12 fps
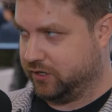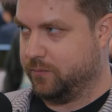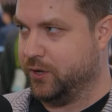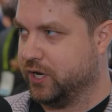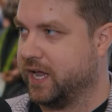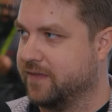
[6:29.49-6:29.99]
to
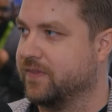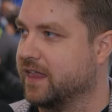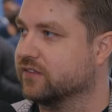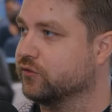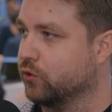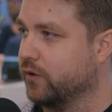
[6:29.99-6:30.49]
communicate
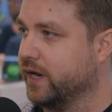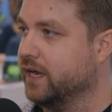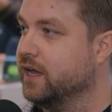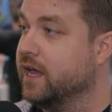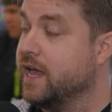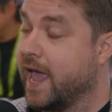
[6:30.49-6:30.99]
that story.
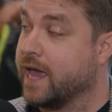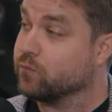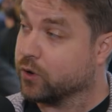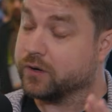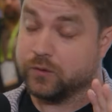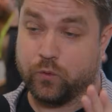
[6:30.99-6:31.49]
And and
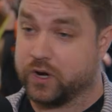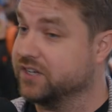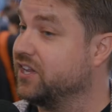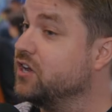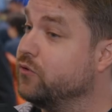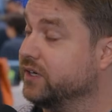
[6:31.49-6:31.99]
we're, we're
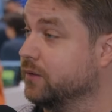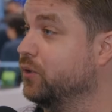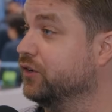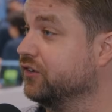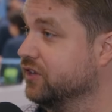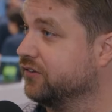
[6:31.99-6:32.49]
continuing to
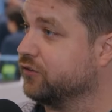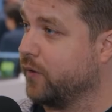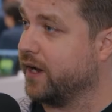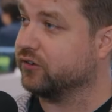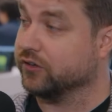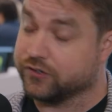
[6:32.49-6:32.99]
push in this
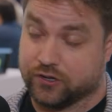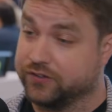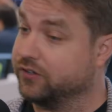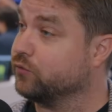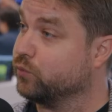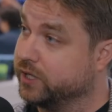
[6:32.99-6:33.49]
direction. So
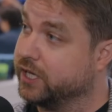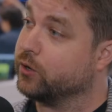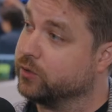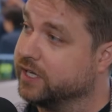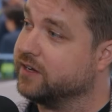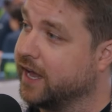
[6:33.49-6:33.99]
this is really
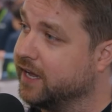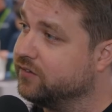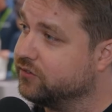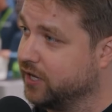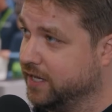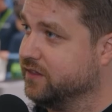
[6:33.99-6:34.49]
early
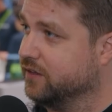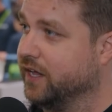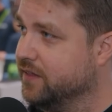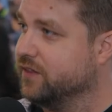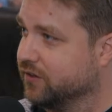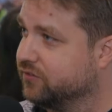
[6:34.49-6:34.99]
days in the
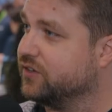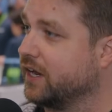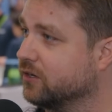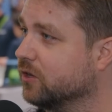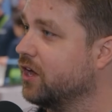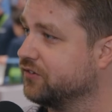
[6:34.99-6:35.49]
in this
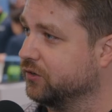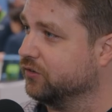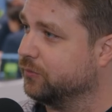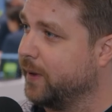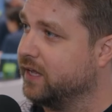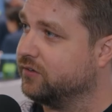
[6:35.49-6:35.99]
technological
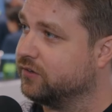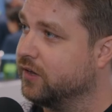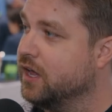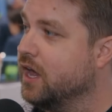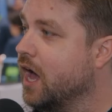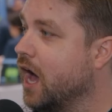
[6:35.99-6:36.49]
space.
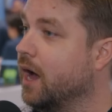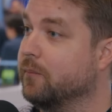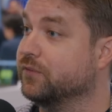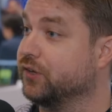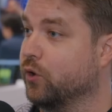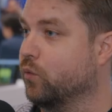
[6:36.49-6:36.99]

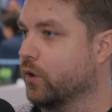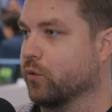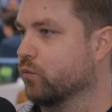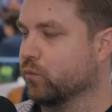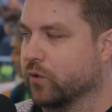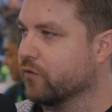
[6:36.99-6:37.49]
Um, so
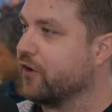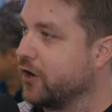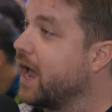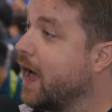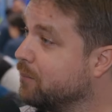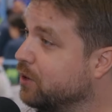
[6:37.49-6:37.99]
we're we're
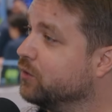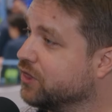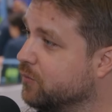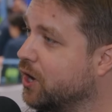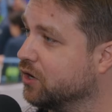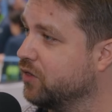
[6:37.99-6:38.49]
very happy with
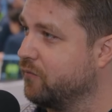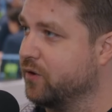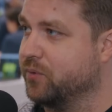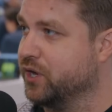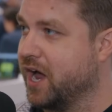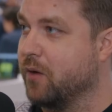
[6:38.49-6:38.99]
the model that we
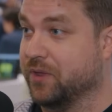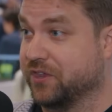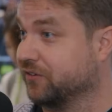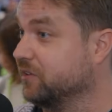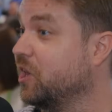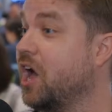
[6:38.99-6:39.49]
put out, but
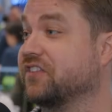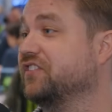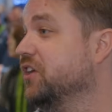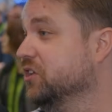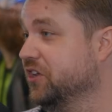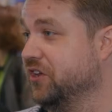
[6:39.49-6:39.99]
there's lots
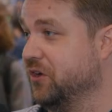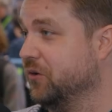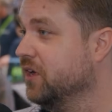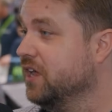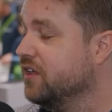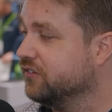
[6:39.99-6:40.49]
still to do.
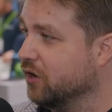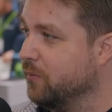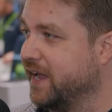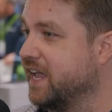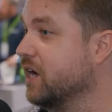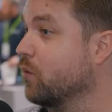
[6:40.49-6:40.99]
So
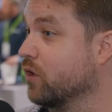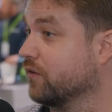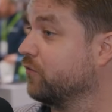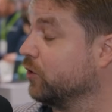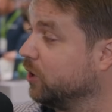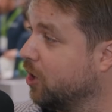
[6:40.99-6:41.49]
making it
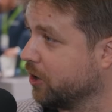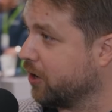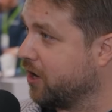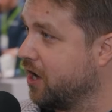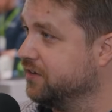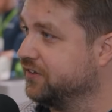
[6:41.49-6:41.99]
work for longer
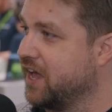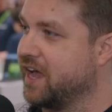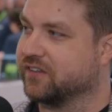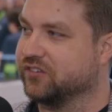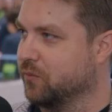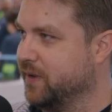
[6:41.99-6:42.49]

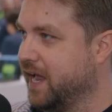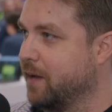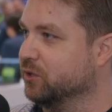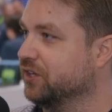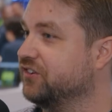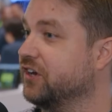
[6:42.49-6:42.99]
context, so being
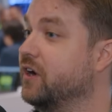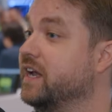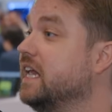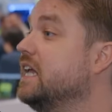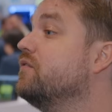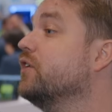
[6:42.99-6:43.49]
able to generate
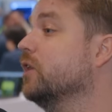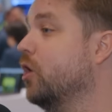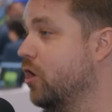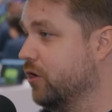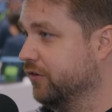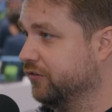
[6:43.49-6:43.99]
even
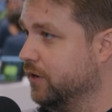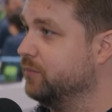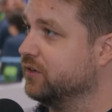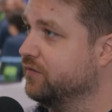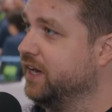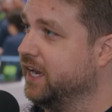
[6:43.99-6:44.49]
longer
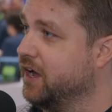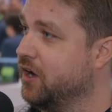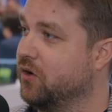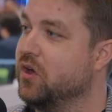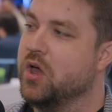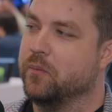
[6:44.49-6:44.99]
streams of
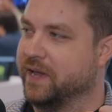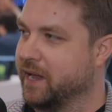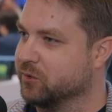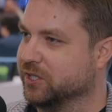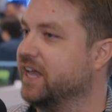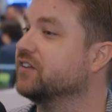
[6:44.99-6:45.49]
video, being
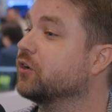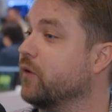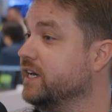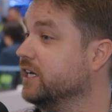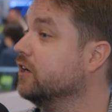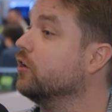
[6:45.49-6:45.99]
able to
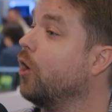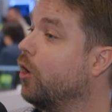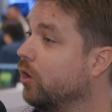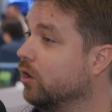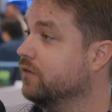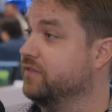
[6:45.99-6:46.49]
integrate it in
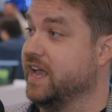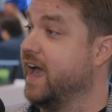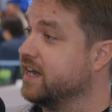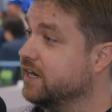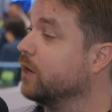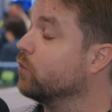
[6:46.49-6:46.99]
all of the
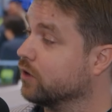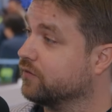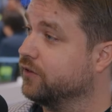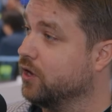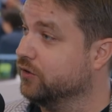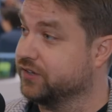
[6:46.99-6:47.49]
editing
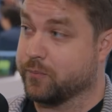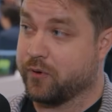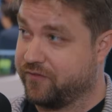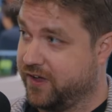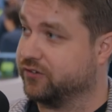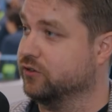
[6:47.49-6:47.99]
workflows that
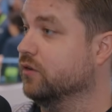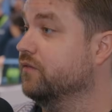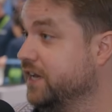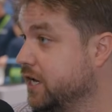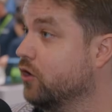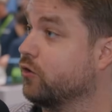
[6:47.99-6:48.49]
professional
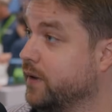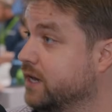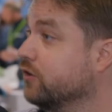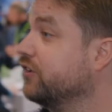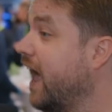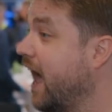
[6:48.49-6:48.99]
video creators